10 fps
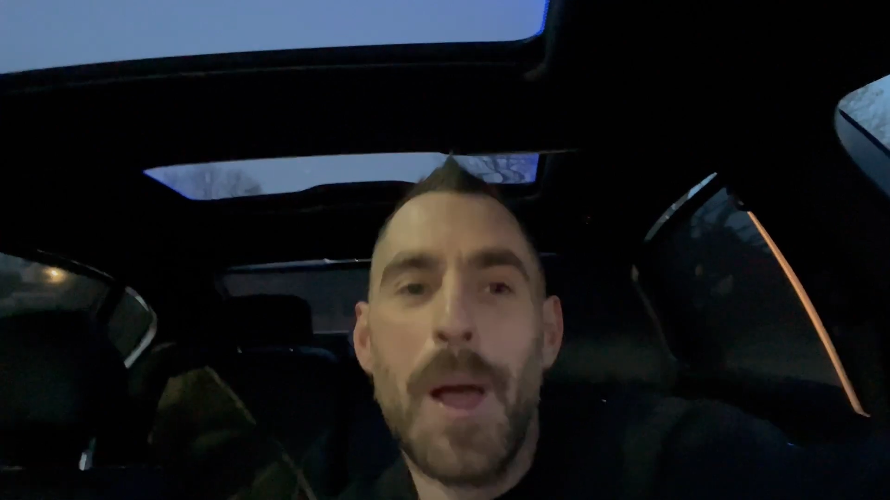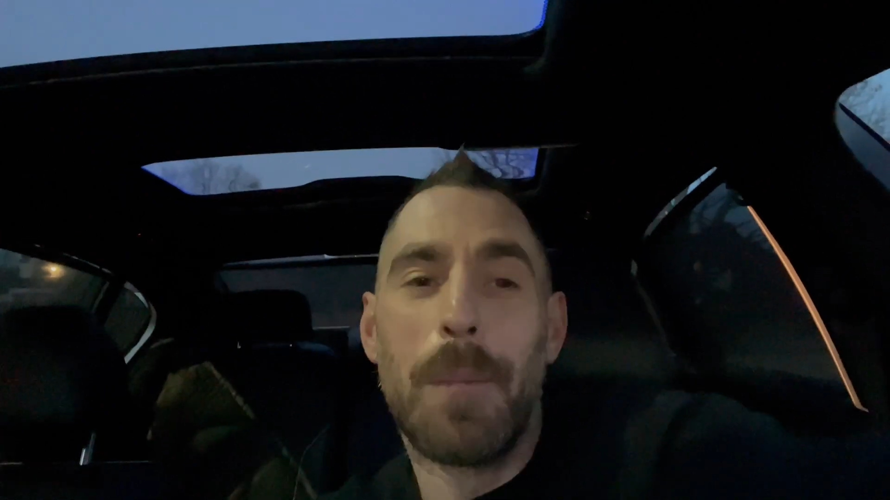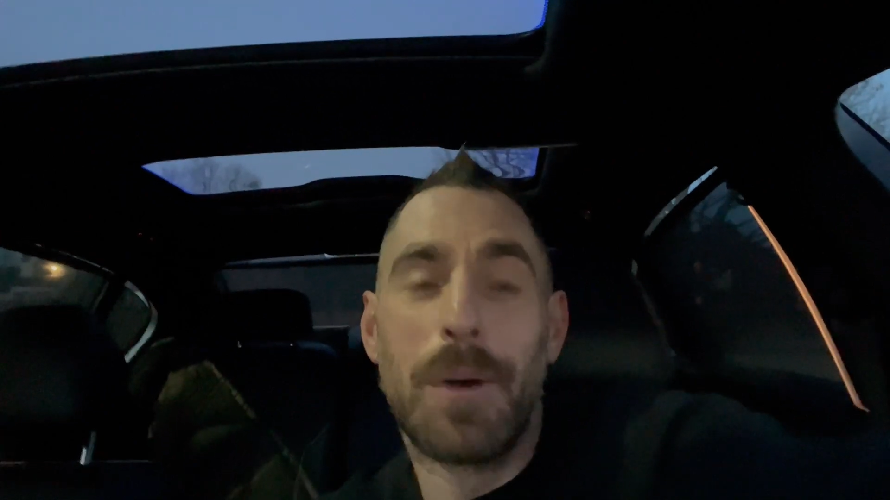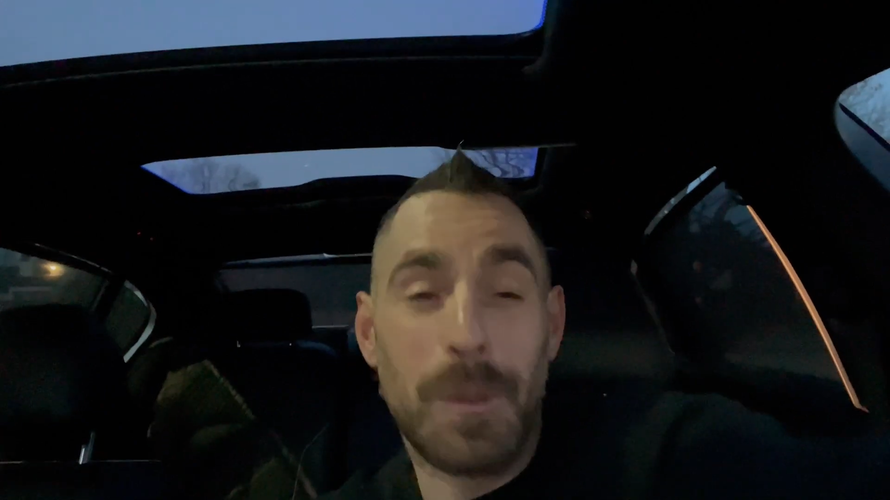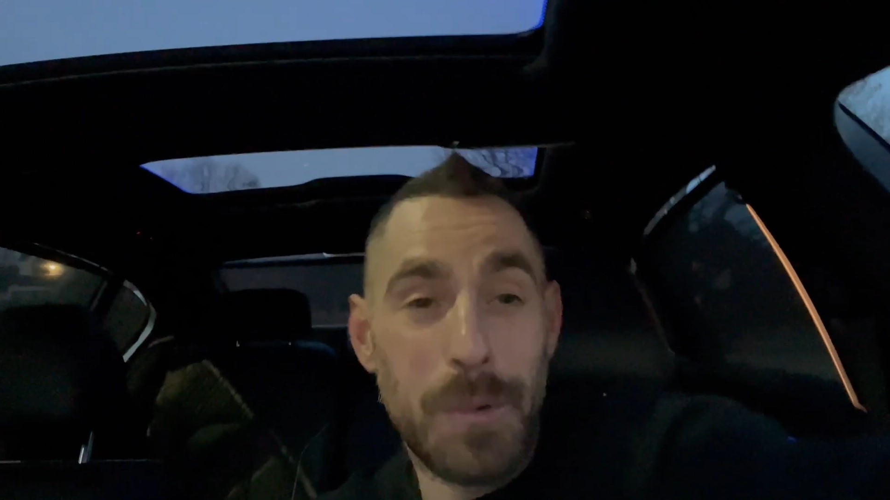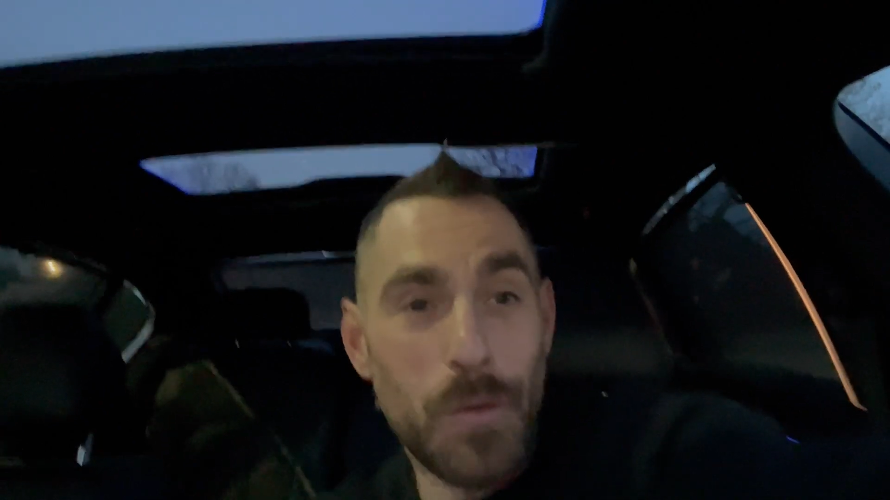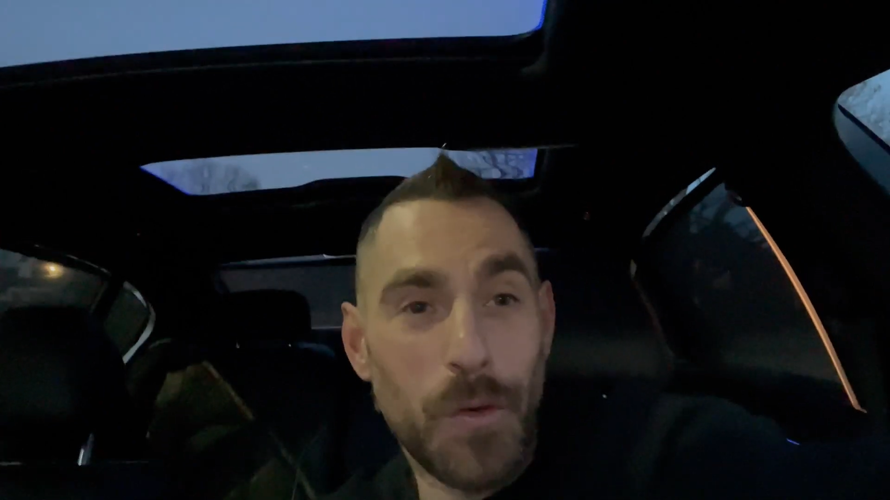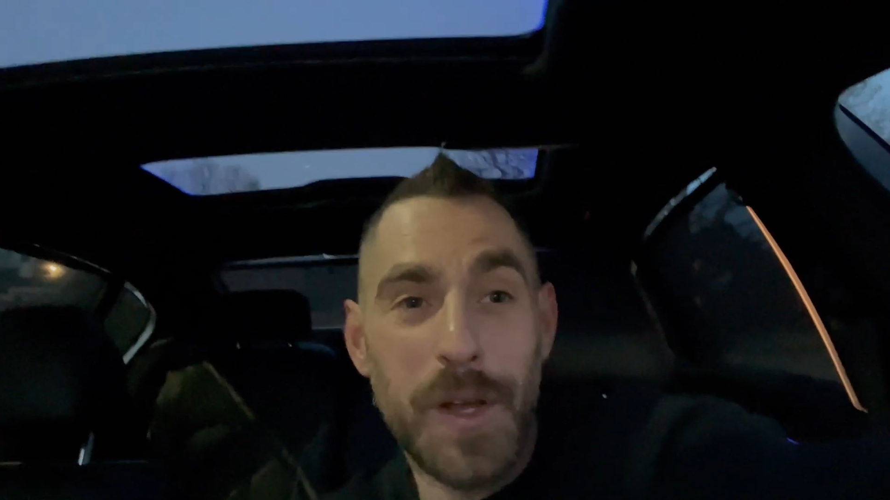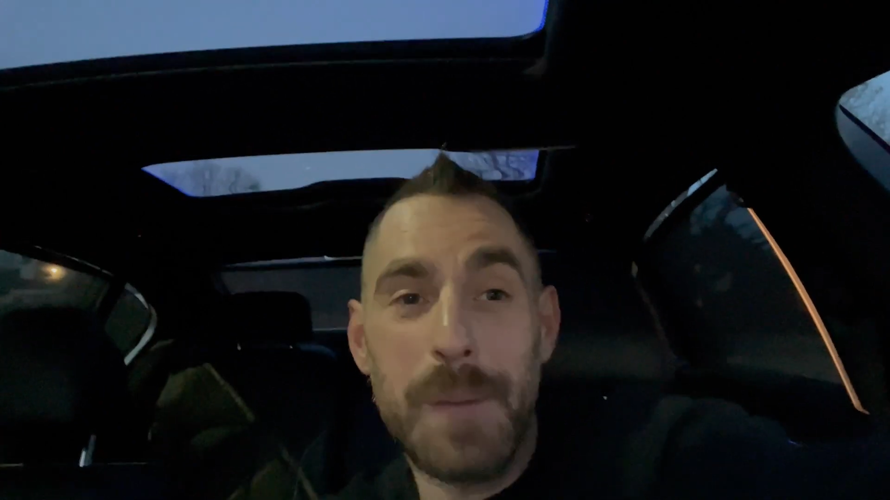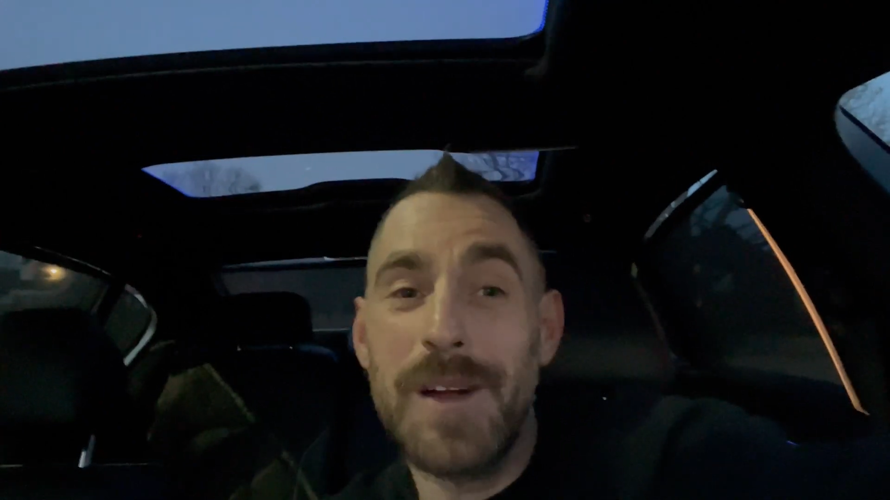But the beautiful
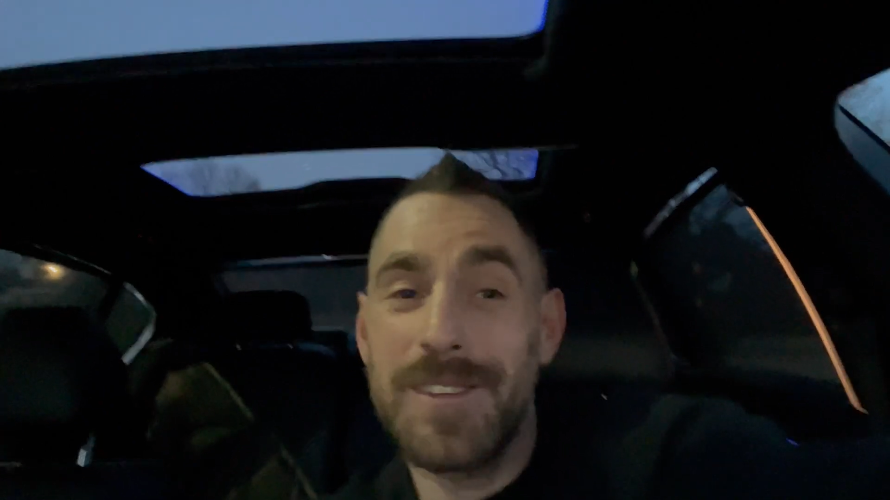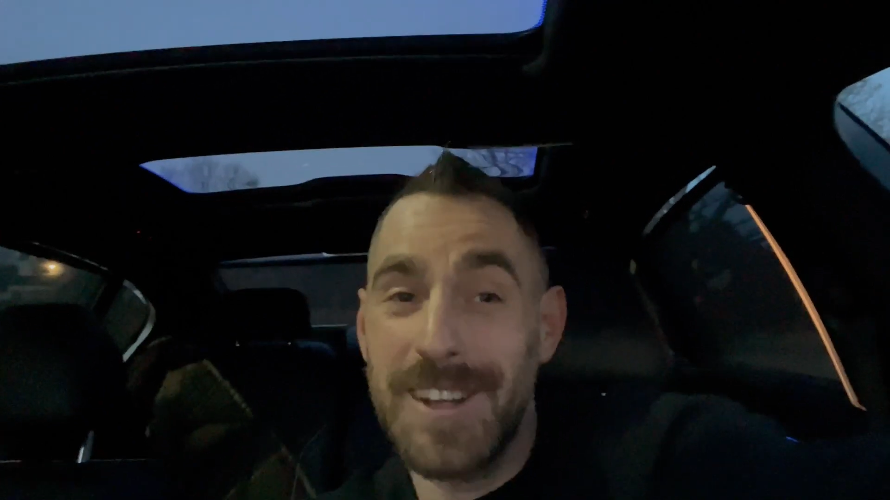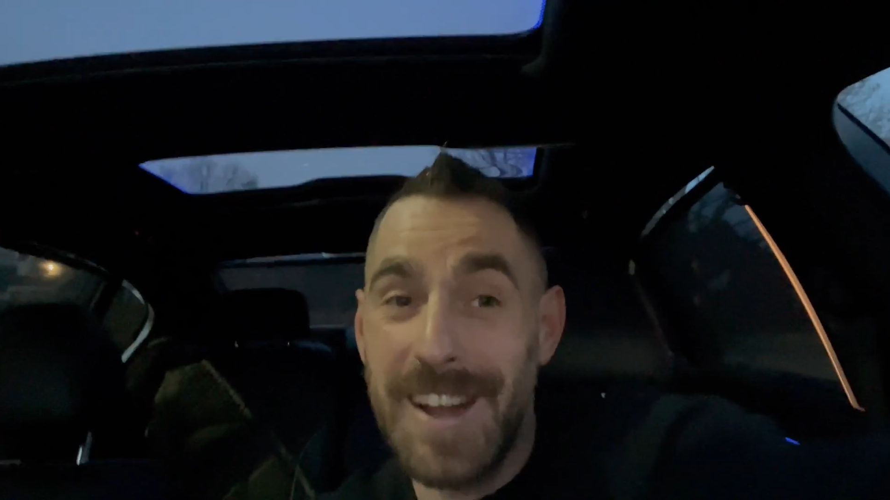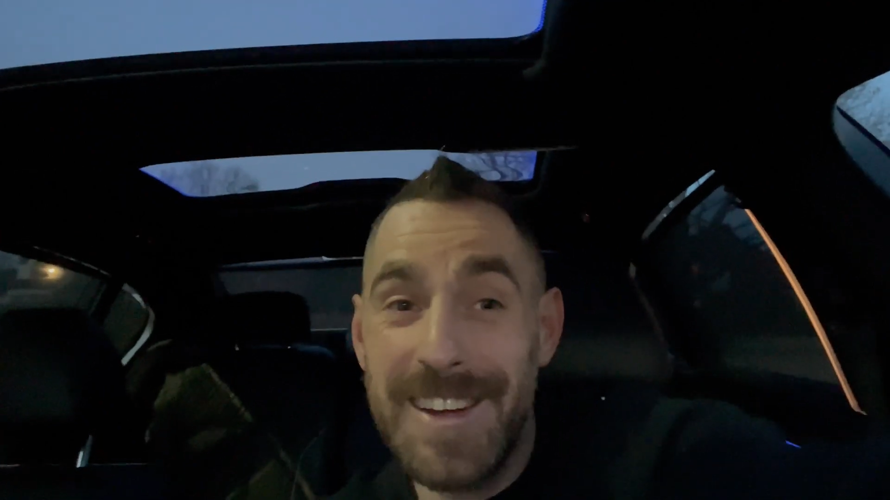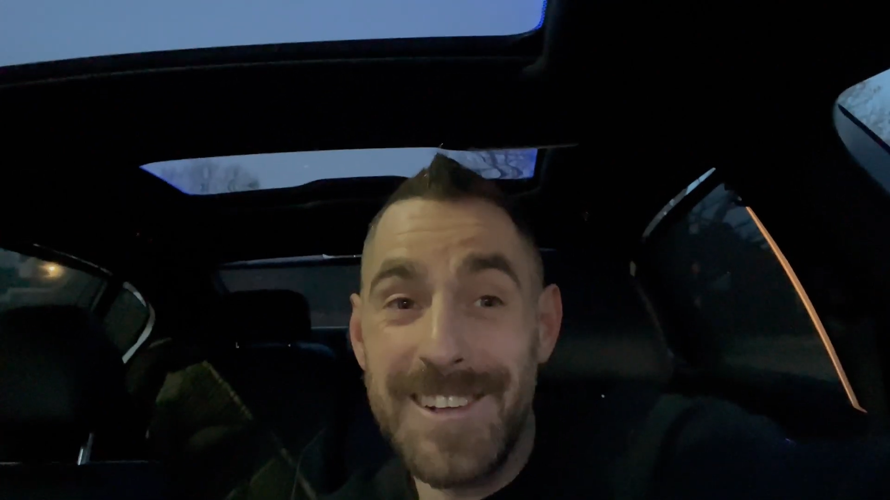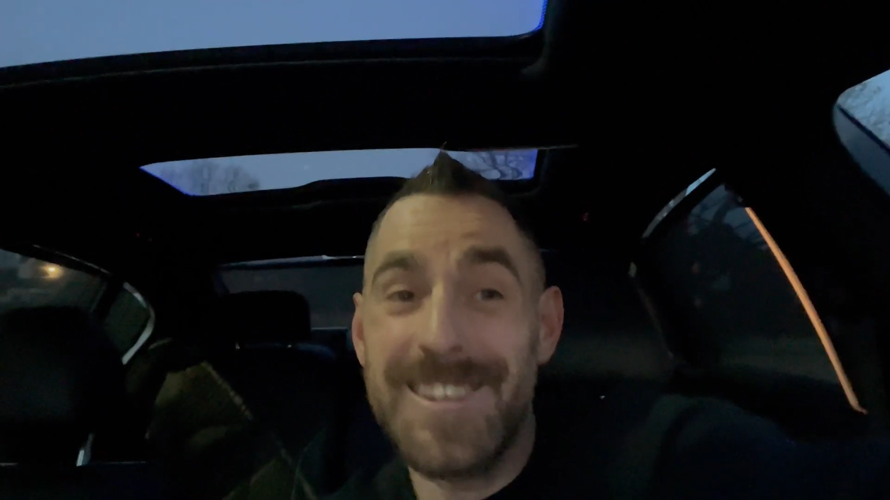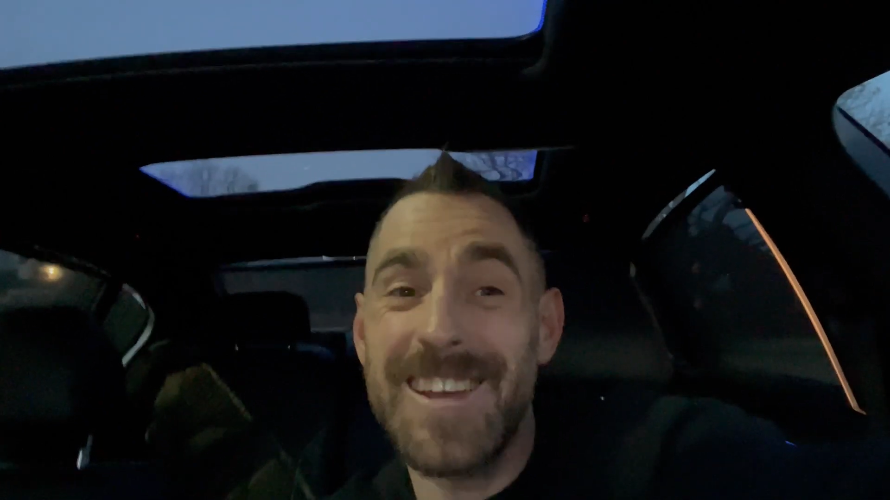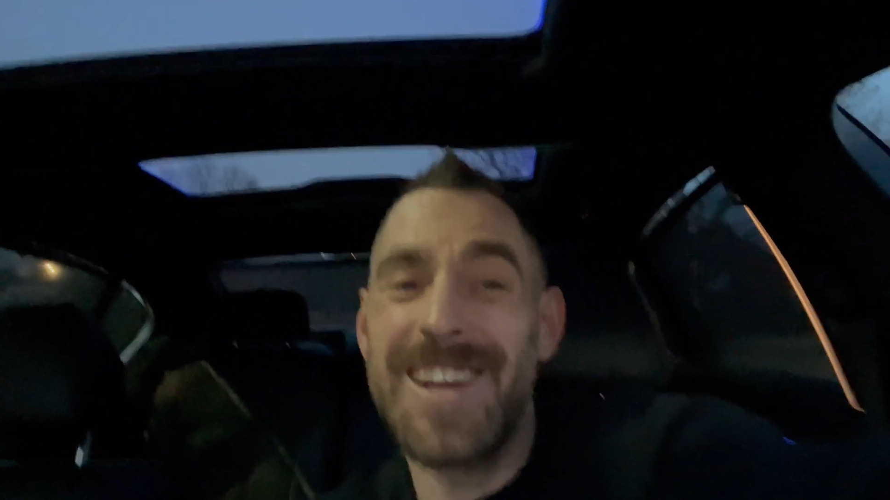thing about today is